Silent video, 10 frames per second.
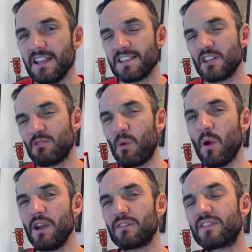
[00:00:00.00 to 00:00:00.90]
So the
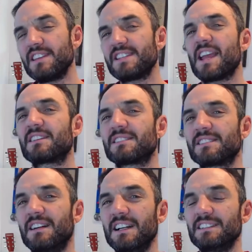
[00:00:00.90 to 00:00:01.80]
point of this
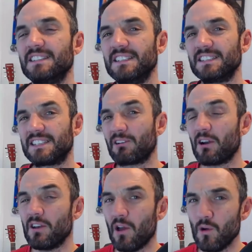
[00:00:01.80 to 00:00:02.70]
exercise is there
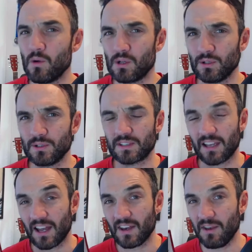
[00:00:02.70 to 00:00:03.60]
are no good
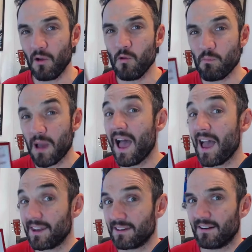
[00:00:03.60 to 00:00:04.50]
and no
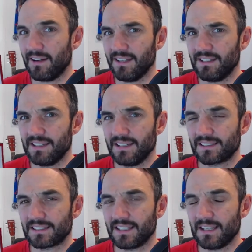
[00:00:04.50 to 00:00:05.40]
bad
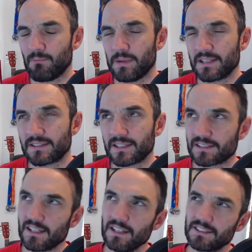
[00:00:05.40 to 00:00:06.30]
ideas in
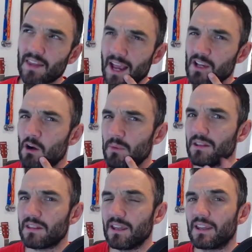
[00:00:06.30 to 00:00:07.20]
business. So that got me
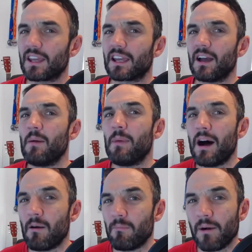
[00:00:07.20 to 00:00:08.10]
thinking
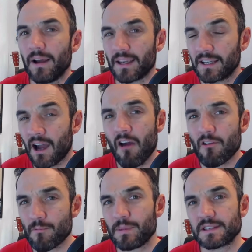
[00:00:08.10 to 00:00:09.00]
about my
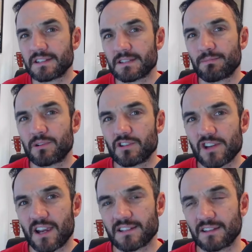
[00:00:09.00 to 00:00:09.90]
current business
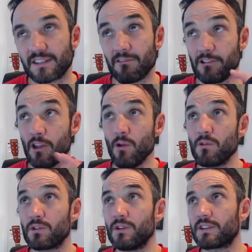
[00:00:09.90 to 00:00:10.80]
projects. There are no
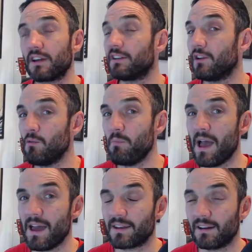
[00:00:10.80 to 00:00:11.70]
good and no
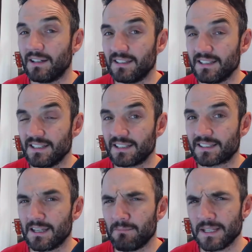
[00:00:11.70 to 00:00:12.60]
bad
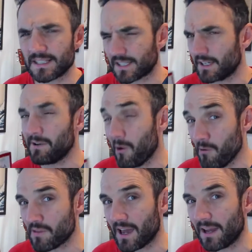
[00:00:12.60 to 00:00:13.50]
ideas in business. I
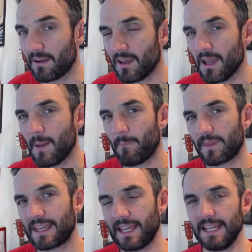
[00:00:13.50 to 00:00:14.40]
know that. But
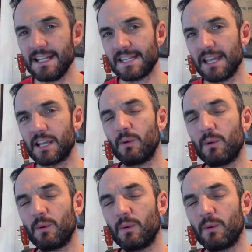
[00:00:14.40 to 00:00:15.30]
the key takeaway,
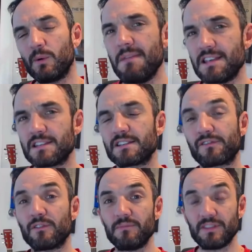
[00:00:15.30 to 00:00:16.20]
the key message
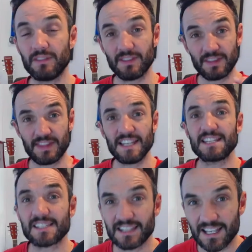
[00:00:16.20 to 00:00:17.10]
from
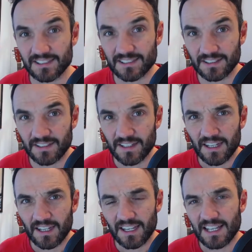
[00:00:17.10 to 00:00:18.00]
this lesson
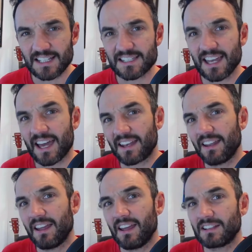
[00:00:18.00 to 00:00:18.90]
is that
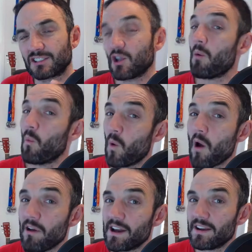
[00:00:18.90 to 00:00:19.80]
stop
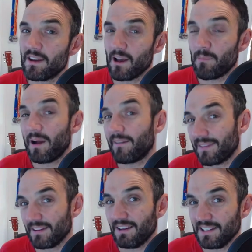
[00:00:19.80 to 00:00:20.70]
worrying about
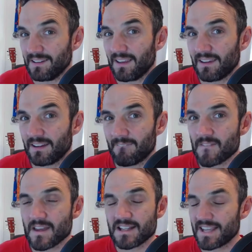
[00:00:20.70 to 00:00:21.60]
the idea.
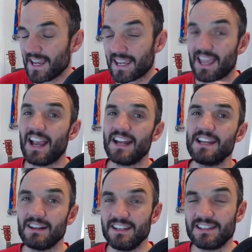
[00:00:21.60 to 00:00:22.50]
Take
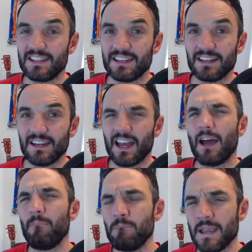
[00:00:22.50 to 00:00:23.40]
any idea
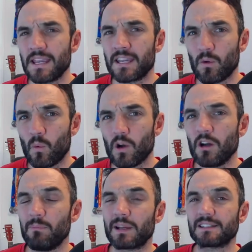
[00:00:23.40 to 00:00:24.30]
and make it
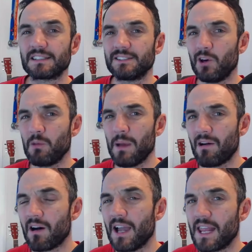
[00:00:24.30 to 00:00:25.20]
work, because it's not
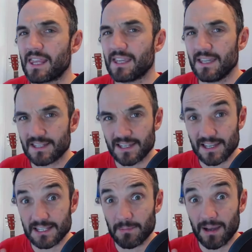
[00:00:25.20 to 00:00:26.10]
about ideas,
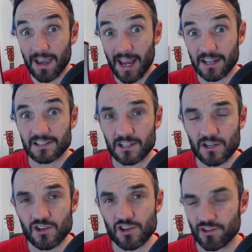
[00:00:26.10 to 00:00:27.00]
it's about
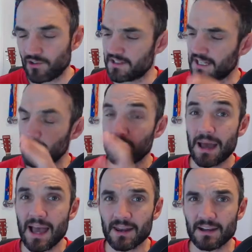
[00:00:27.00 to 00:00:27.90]
execution. You can take a
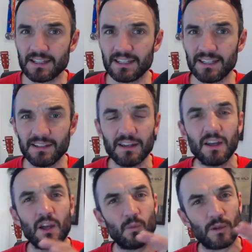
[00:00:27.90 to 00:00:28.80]
bad idea
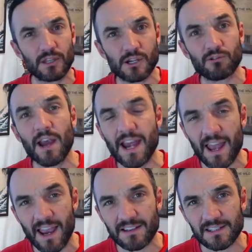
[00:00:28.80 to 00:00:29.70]
with great
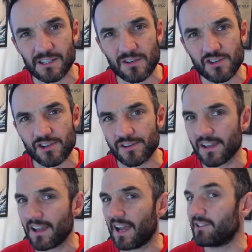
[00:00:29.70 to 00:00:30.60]
execution
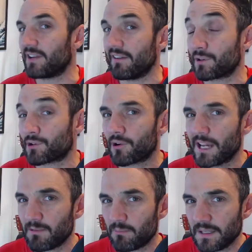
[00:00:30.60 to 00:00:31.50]
and you can have a
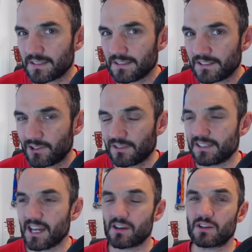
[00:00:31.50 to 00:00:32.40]
great business. You can
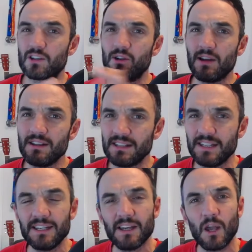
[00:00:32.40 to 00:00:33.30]
take a good
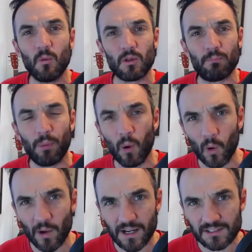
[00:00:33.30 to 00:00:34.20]
idea with
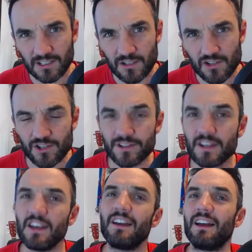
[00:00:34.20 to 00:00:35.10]
poor execution
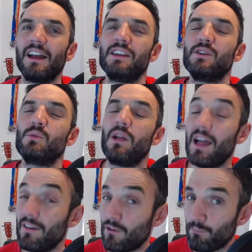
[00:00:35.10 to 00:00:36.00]
and you will
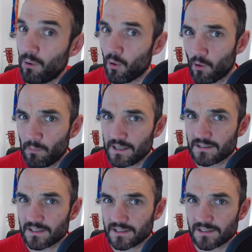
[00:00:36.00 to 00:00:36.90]
have a poor
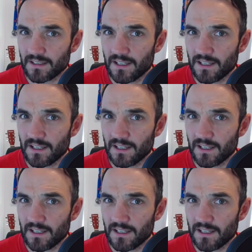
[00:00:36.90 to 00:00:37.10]
business.